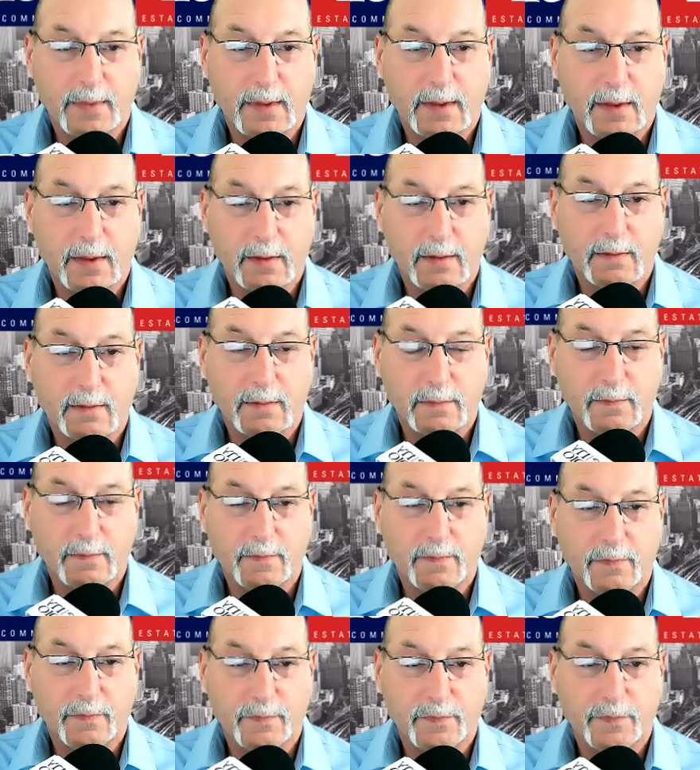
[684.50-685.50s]

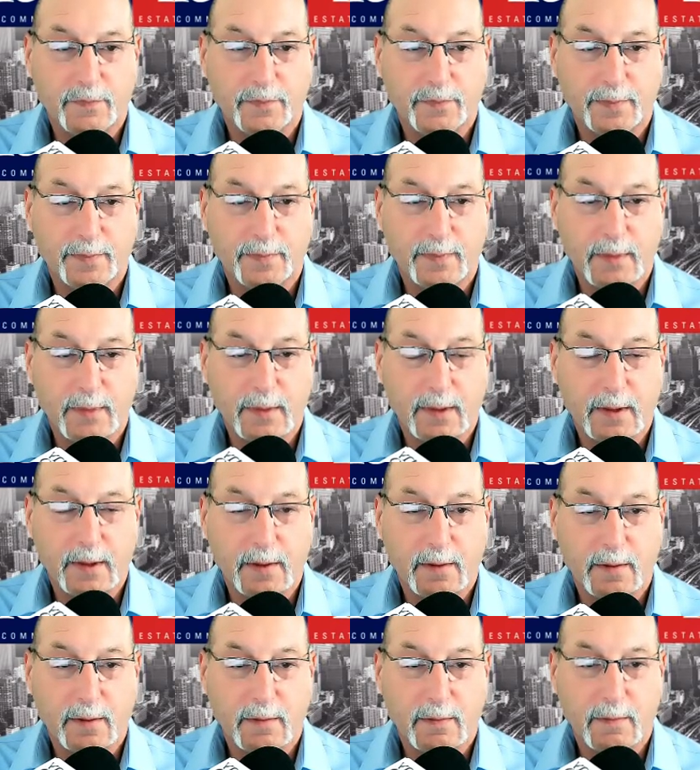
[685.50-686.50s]

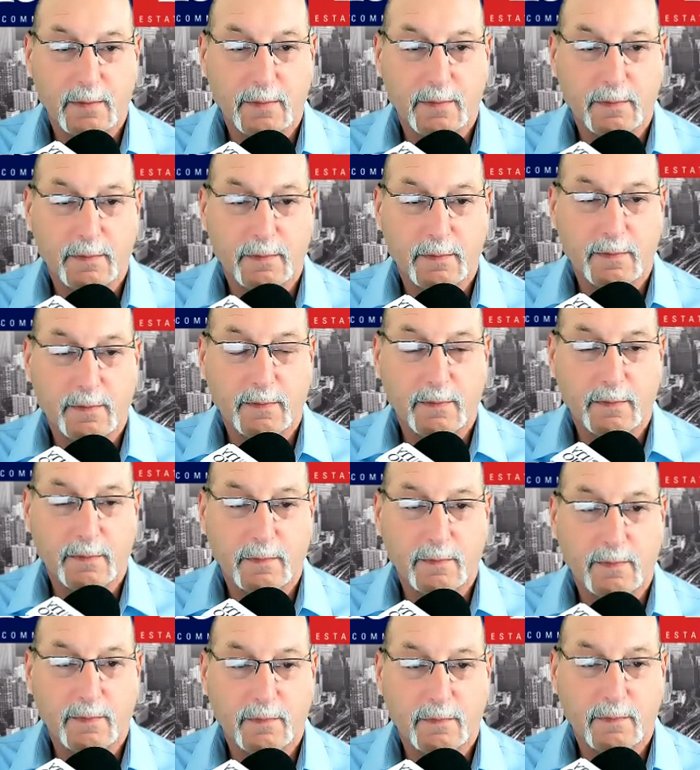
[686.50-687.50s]

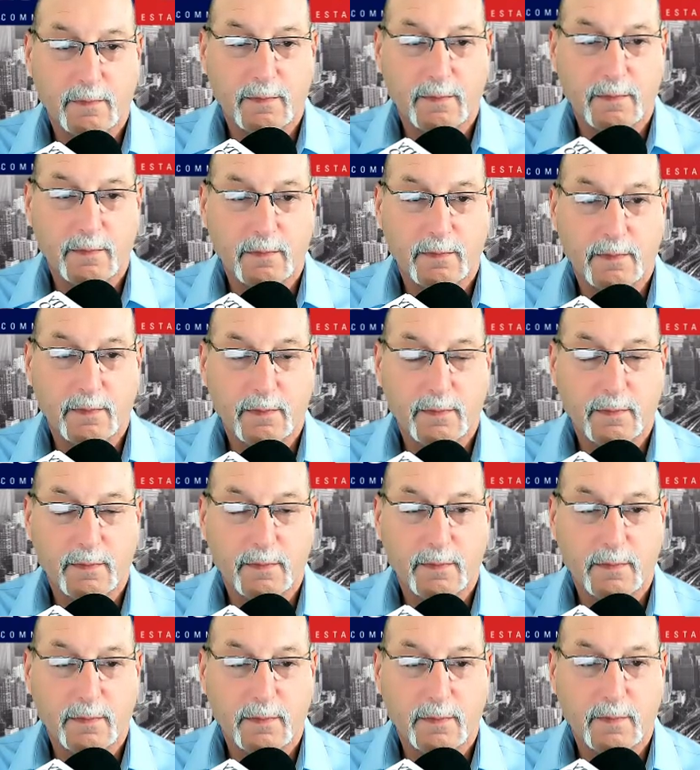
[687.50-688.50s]

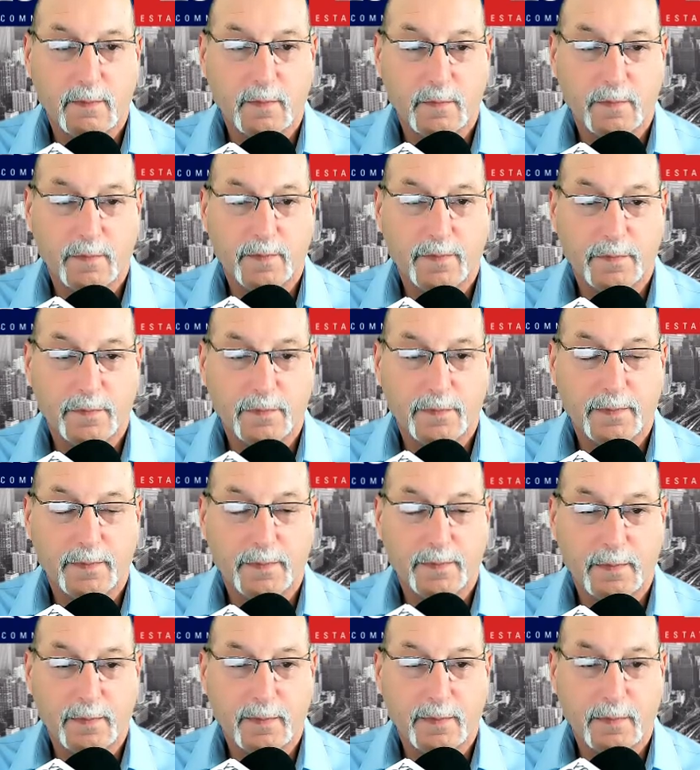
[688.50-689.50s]

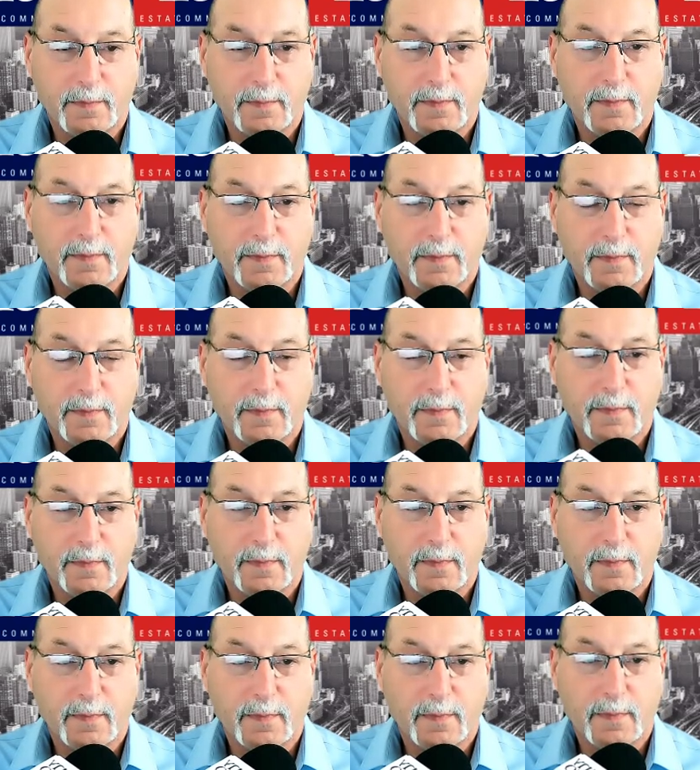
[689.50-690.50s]

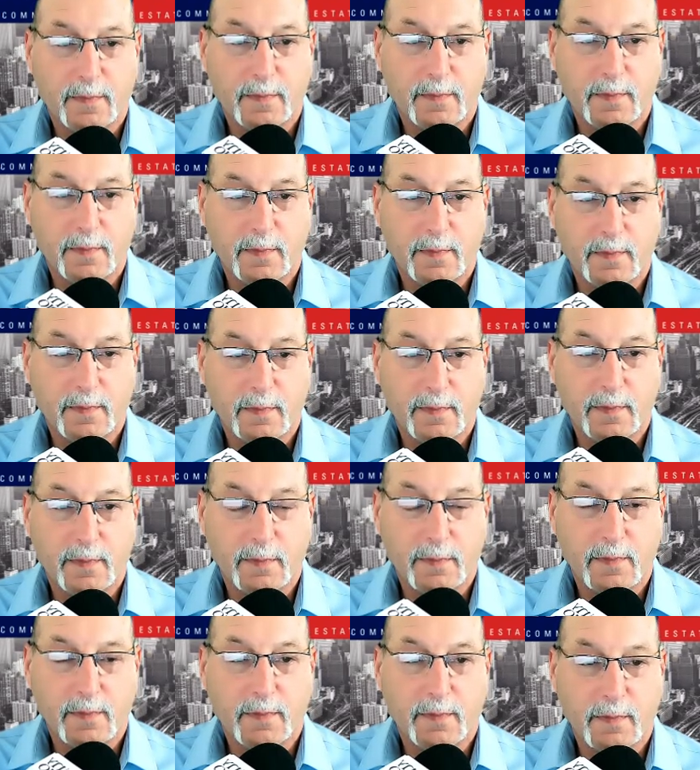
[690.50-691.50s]

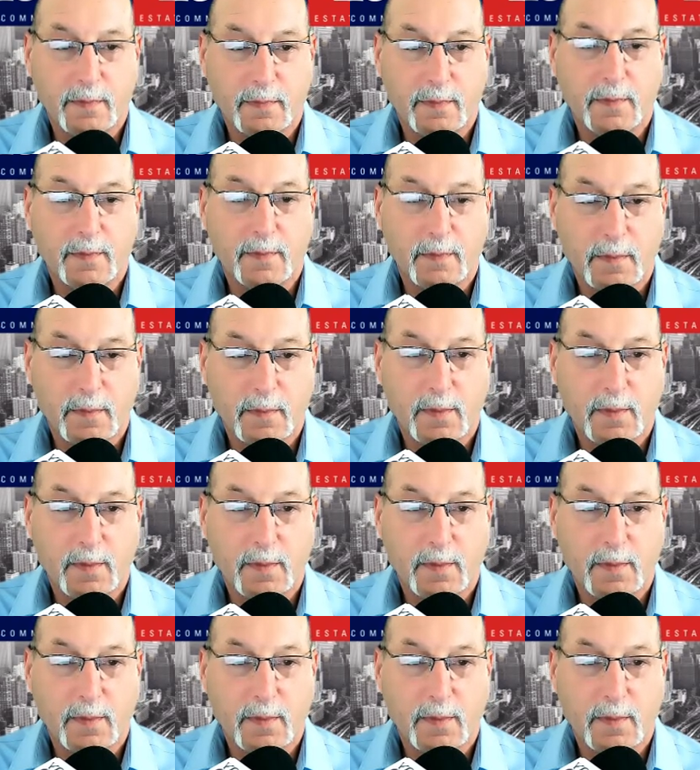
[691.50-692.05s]
[no speech]